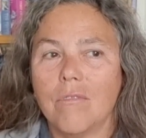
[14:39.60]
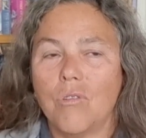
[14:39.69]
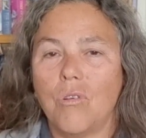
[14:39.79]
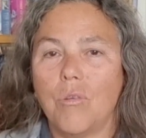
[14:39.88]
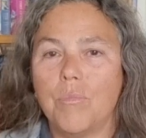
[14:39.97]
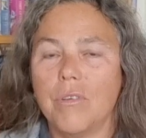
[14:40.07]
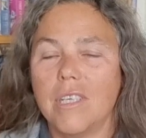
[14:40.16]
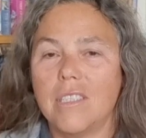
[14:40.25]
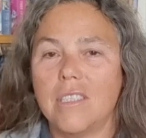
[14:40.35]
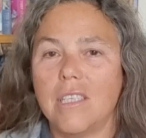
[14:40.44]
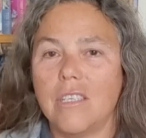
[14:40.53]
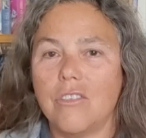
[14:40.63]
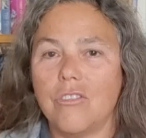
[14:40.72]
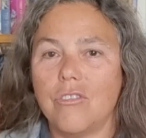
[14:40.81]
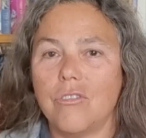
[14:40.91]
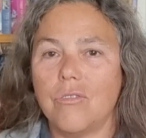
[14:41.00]

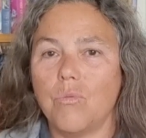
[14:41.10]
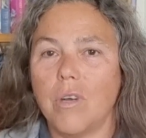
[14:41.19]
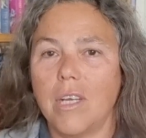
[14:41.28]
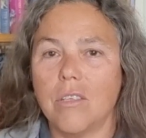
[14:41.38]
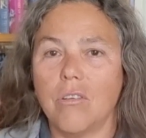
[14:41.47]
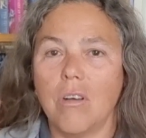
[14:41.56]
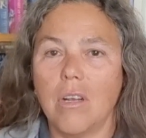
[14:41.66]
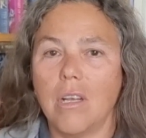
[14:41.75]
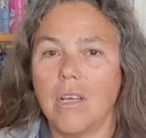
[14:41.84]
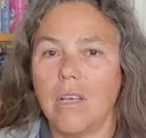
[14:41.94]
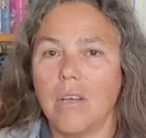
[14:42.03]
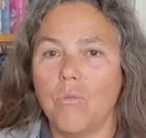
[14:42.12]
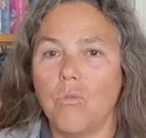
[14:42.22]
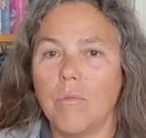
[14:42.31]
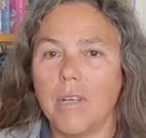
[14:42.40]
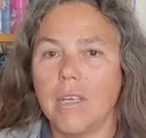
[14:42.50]
corporate-ish white-collar
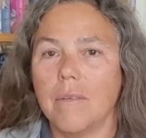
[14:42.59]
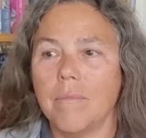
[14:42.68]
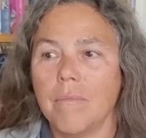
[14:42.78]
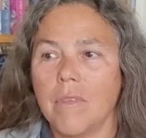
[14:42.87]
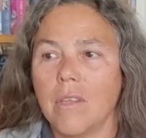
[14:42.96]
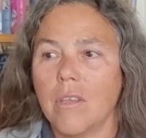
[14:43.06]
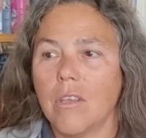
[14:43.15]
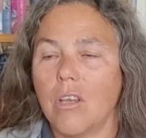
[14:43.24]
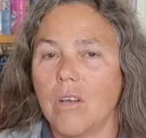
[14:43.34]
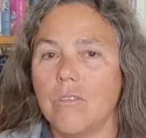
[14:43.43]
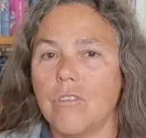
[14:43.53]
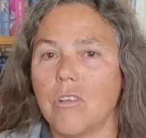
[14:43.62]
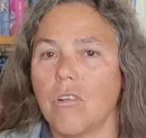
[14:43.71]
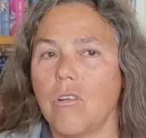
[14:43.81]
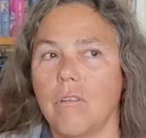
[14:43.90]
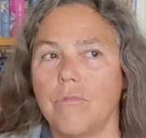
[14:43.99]
woman goes on a
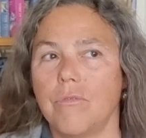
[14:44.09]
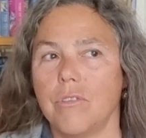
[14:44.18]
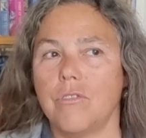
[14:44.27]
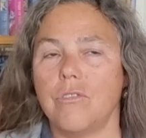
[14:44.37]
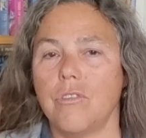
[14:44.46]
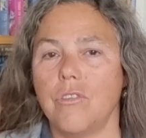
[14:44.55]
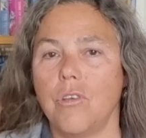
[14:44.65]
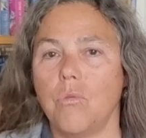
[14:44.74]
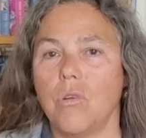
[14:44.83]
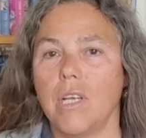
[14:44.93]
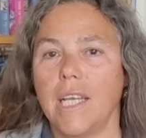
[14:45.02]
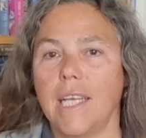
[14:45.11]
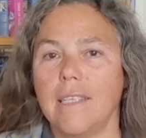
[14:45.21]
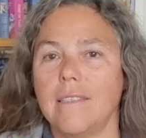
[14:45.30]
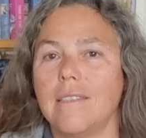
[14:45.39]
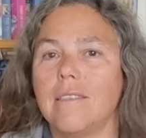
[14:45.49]
conference to New
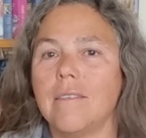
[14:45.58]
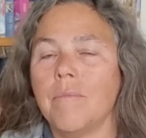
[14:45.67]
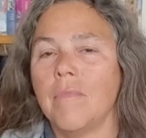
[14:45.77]
Orleans